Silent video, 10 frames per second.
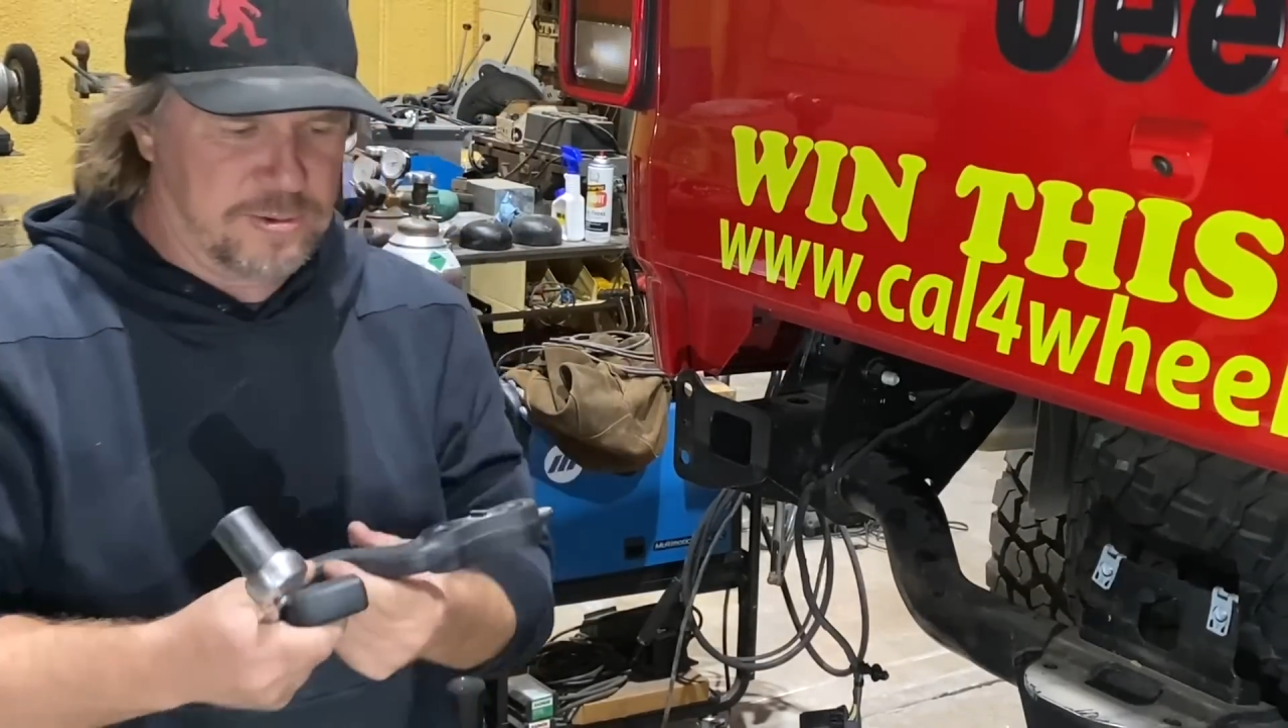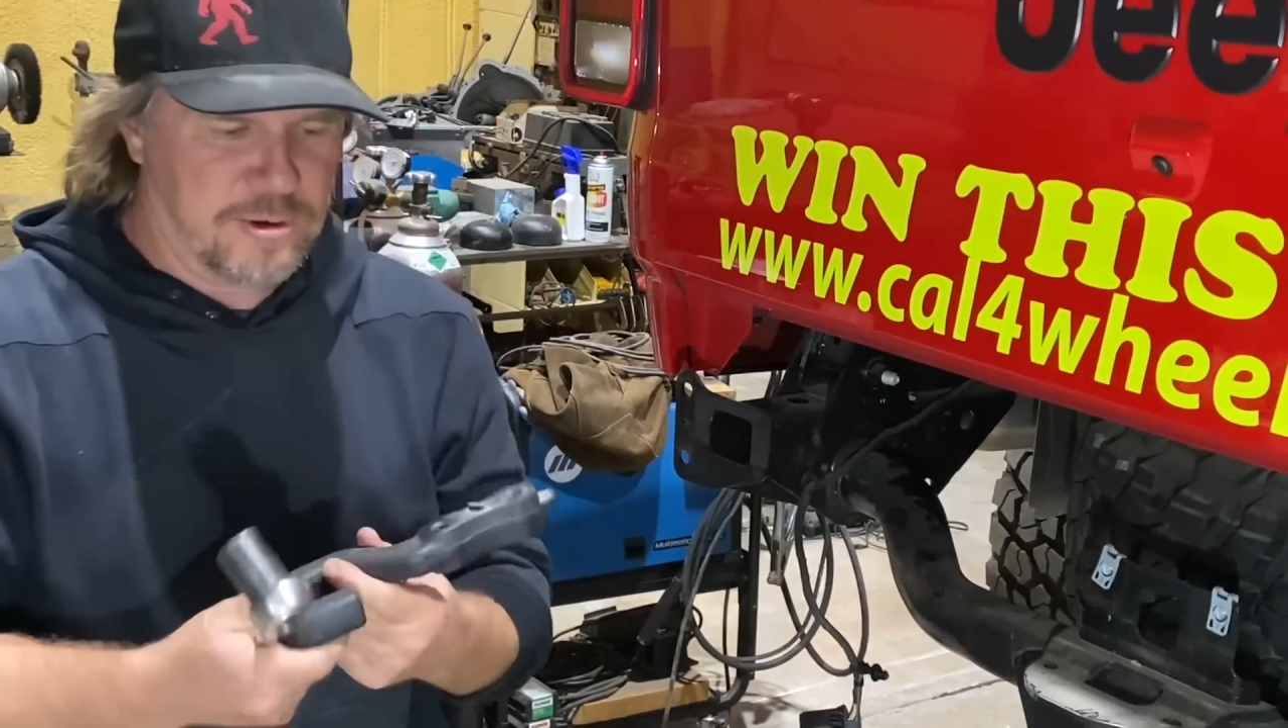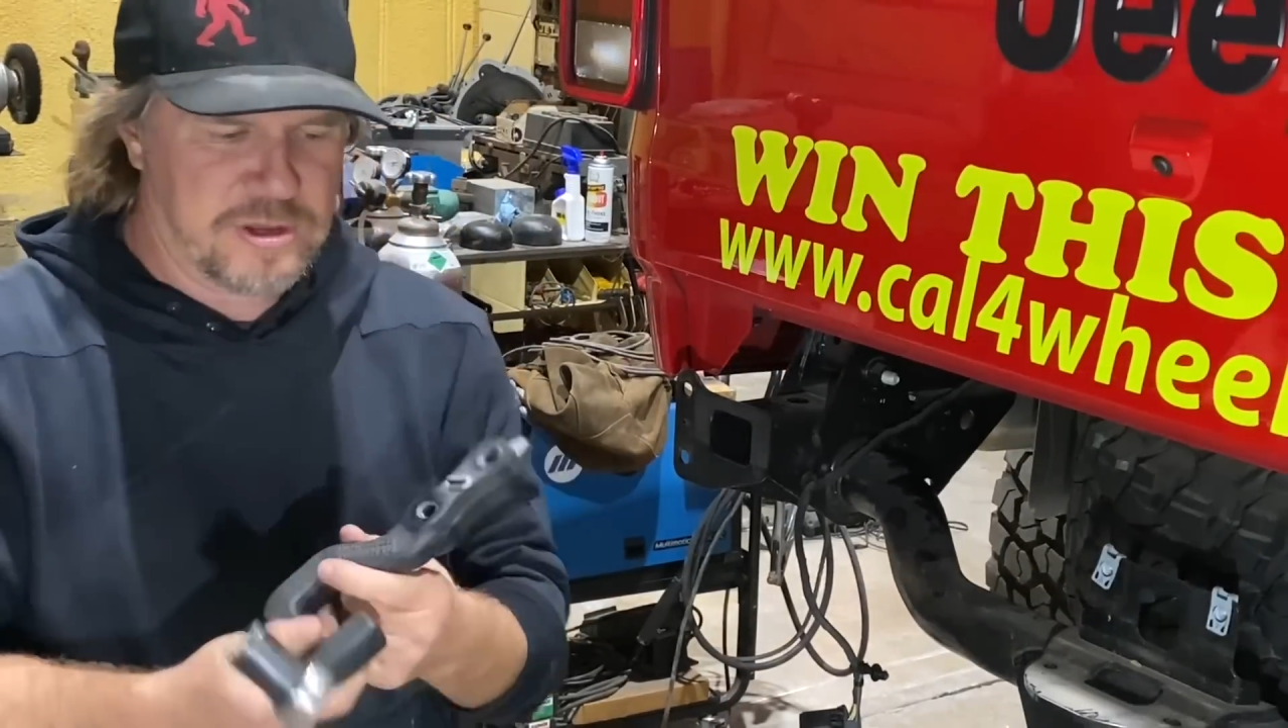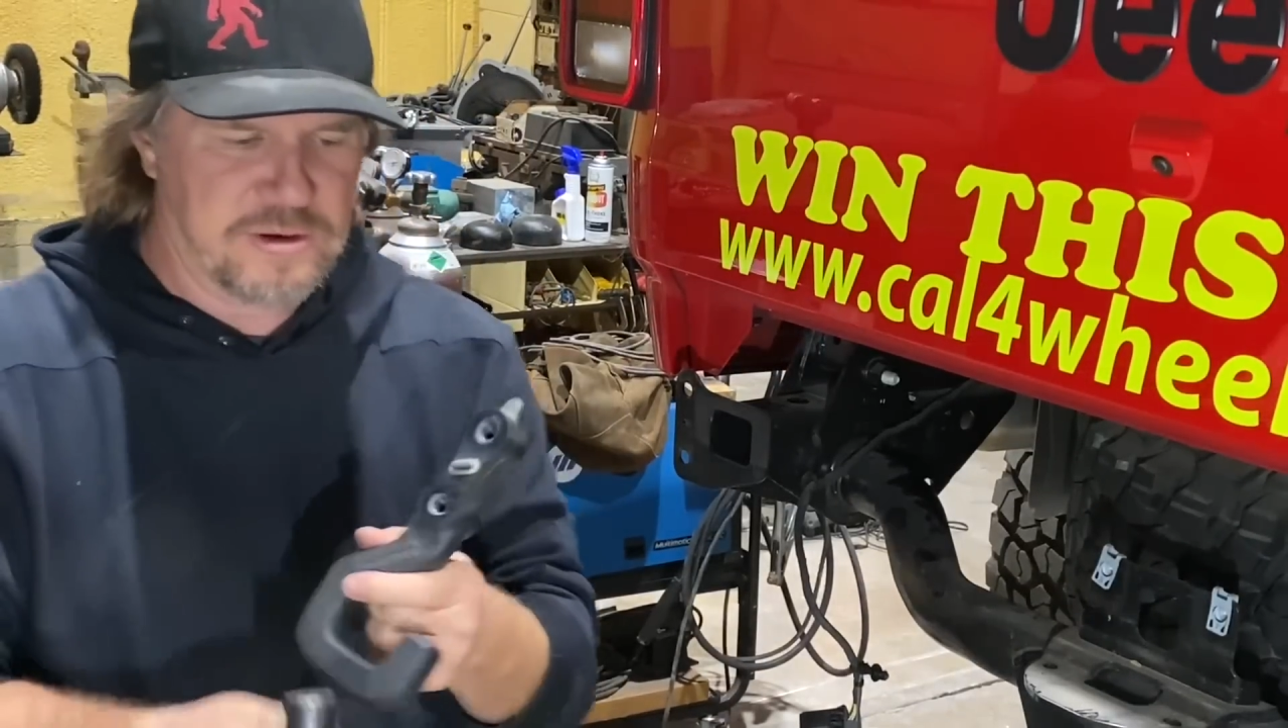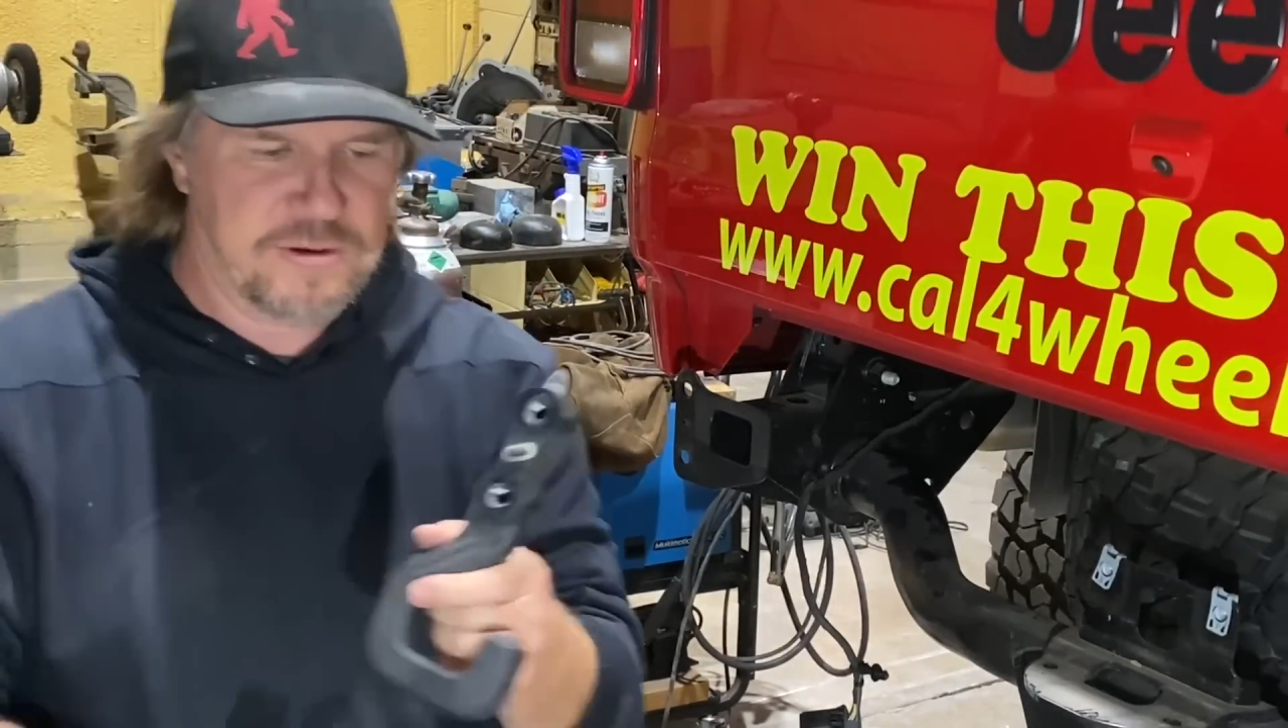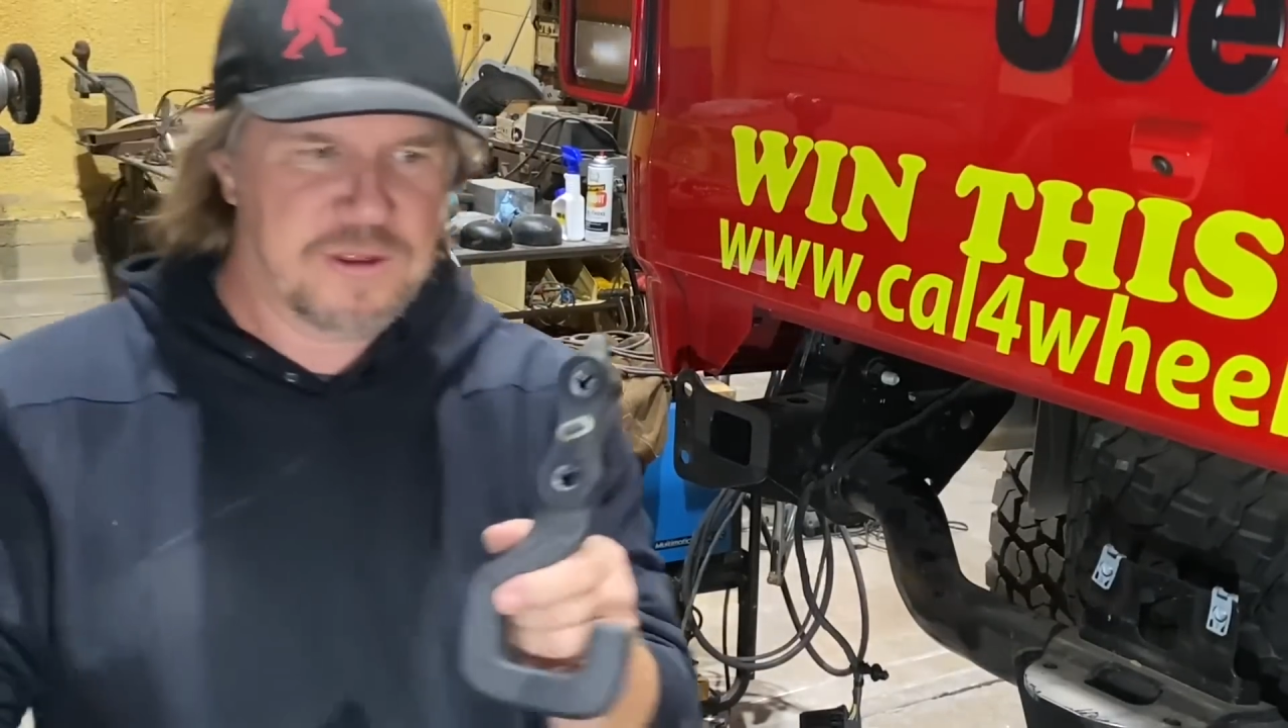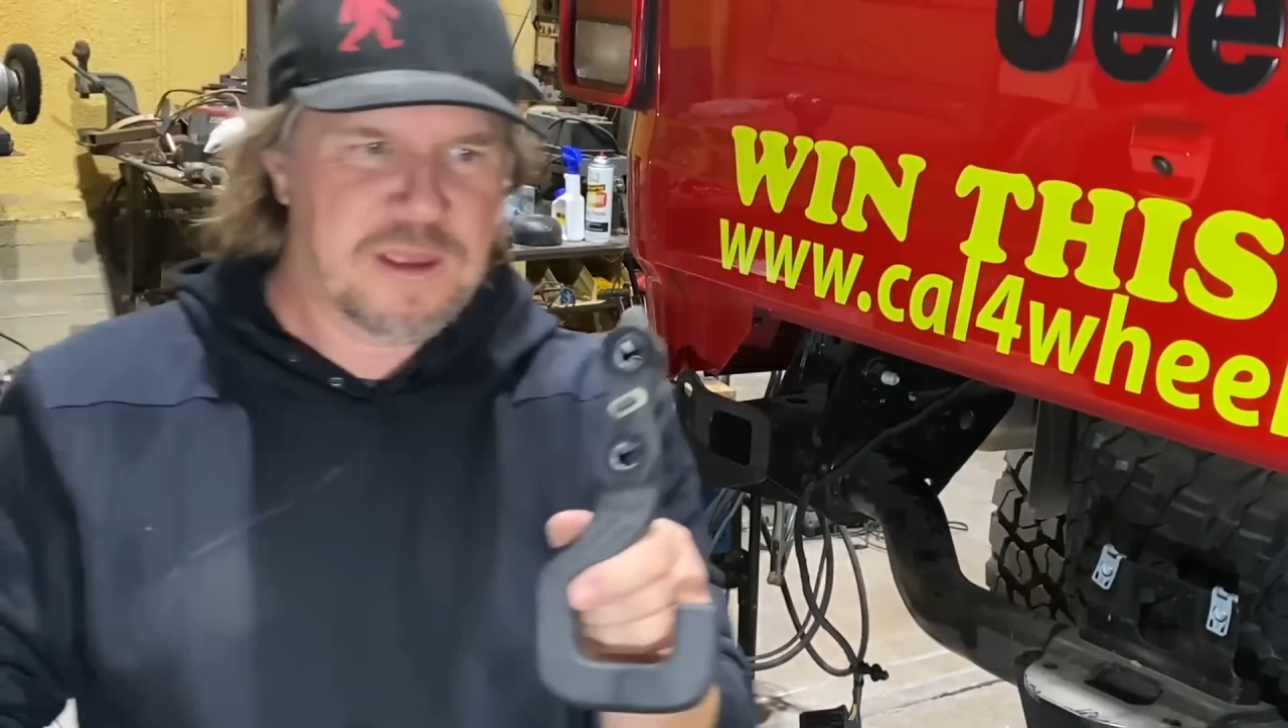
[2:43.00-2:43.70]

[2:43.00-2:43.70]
working on.